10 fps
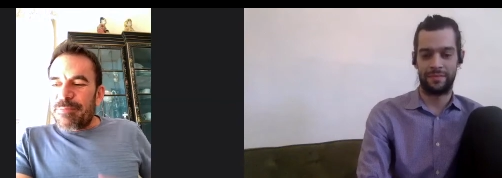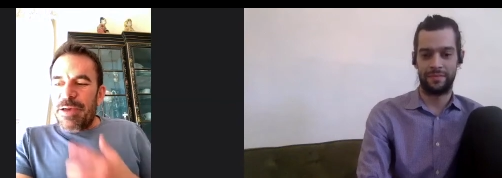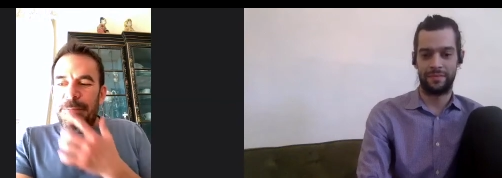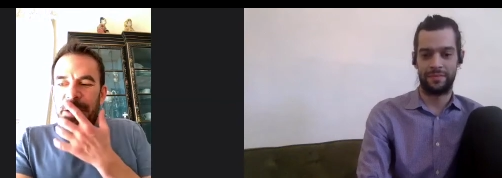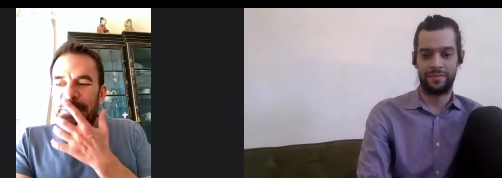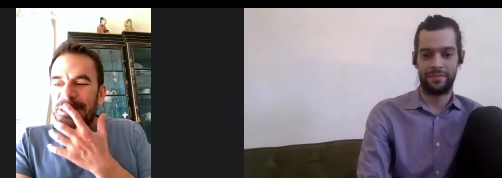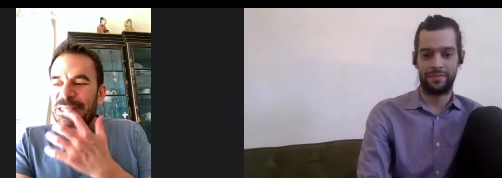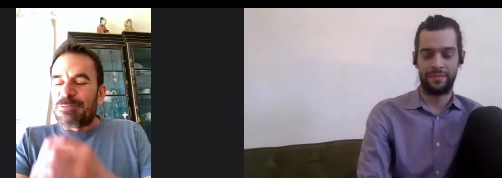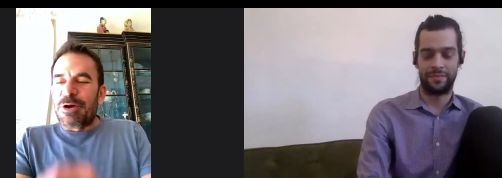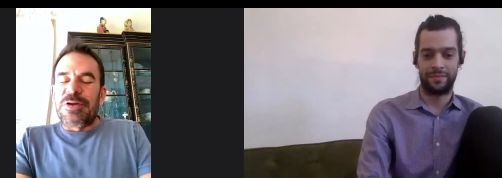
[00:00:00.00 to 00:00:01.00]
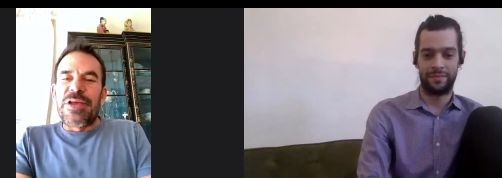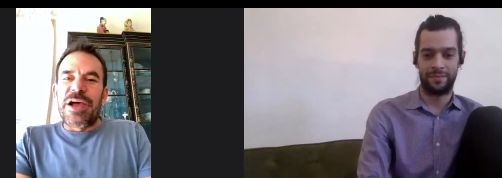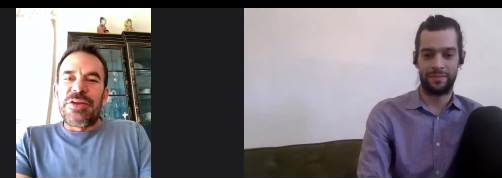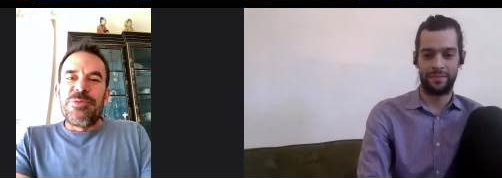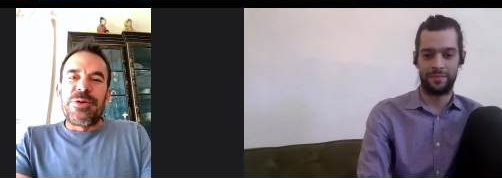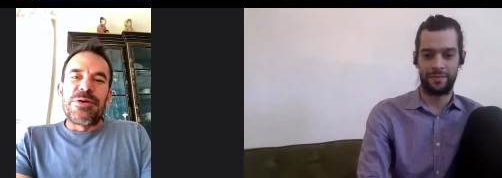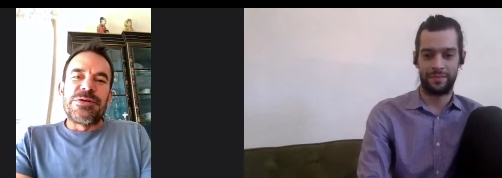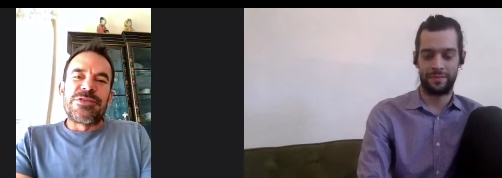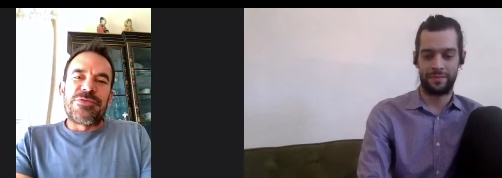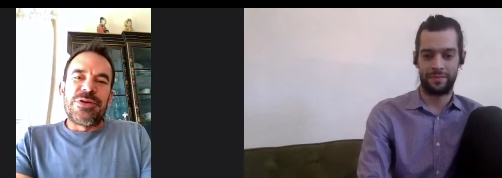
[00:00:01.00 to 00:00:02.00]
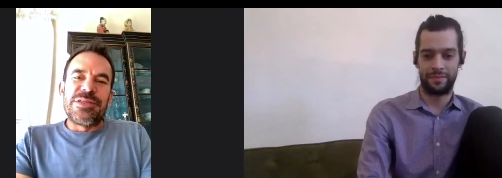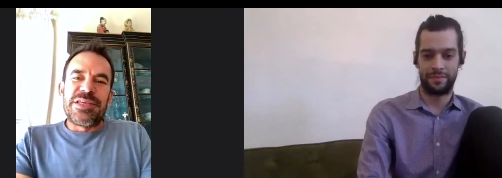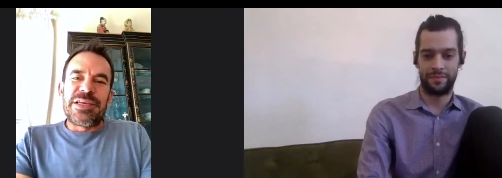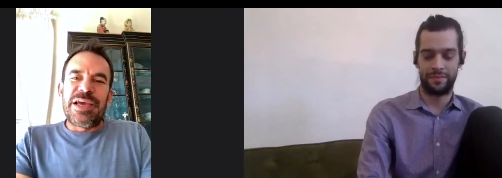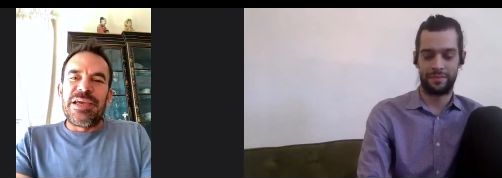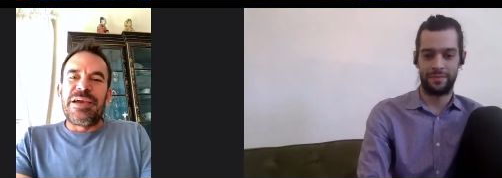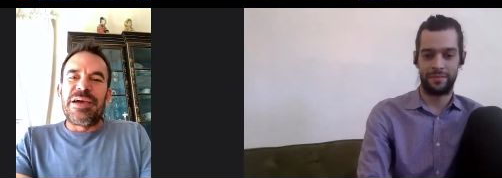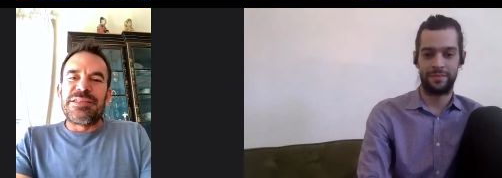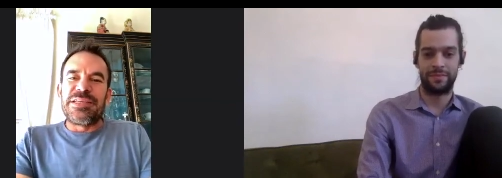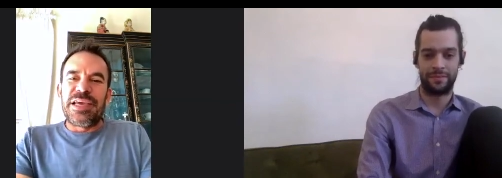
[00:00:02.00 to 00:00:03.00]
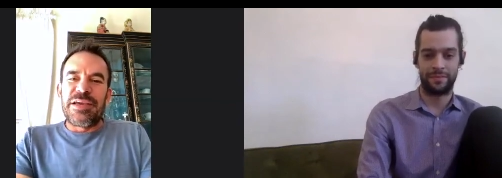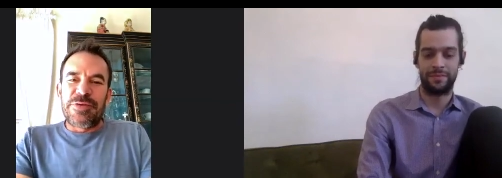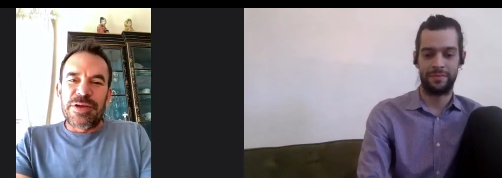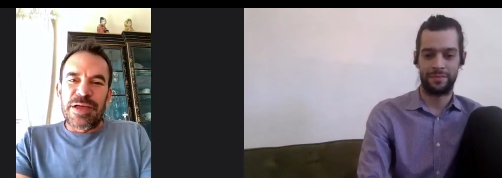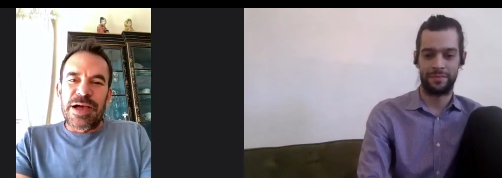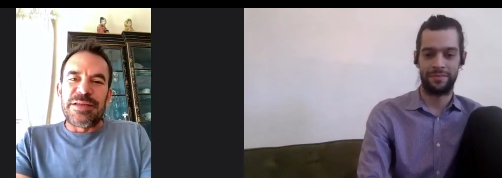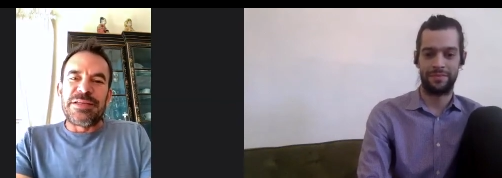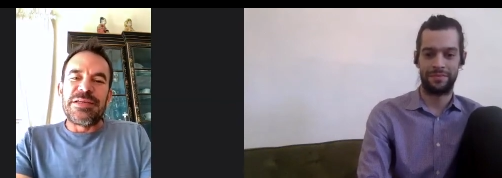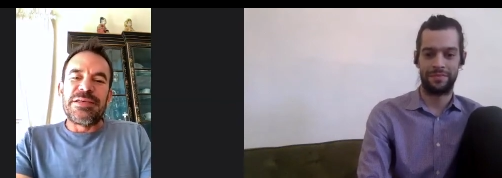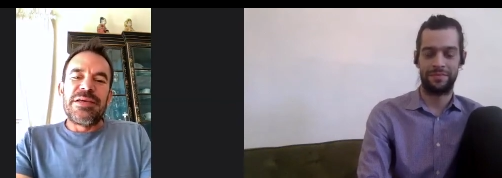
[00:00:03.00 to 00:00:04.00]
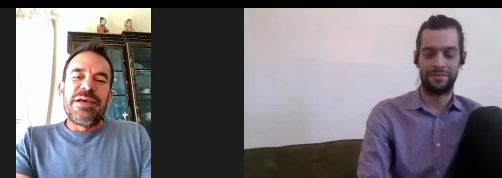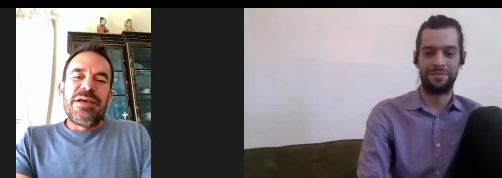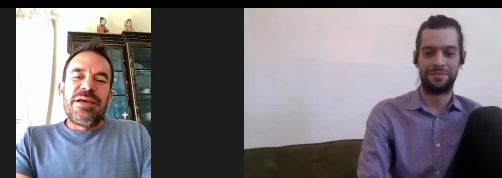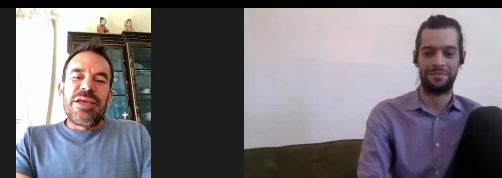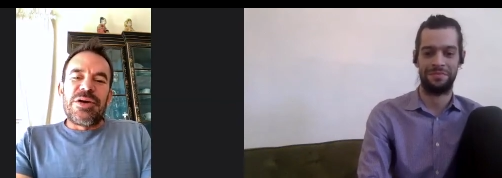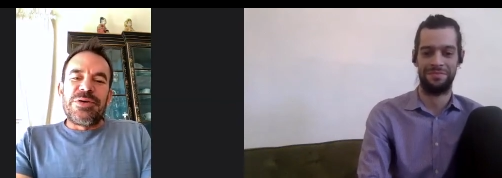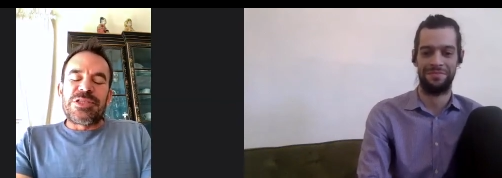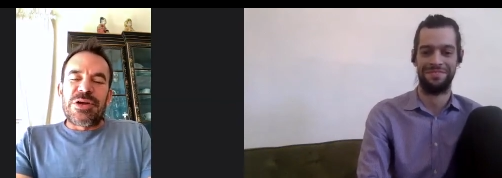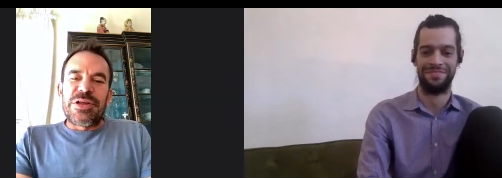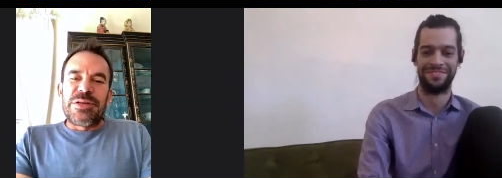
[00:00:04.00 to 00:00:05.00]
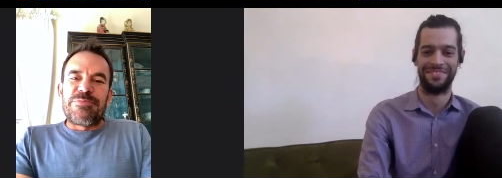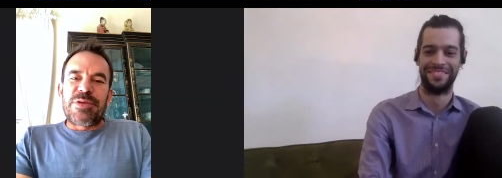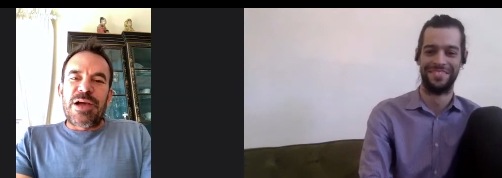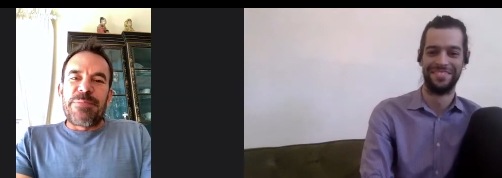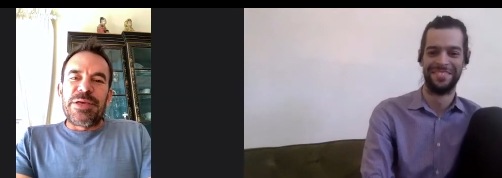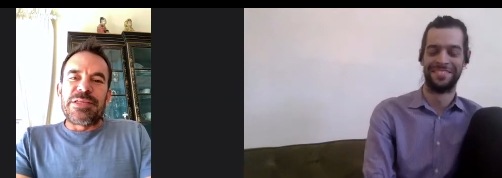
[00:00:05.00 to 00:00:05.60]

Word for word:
Speaker 1: my my business partner, he got new burrs for his EK. He got his EK realigned. He, you know, he started copying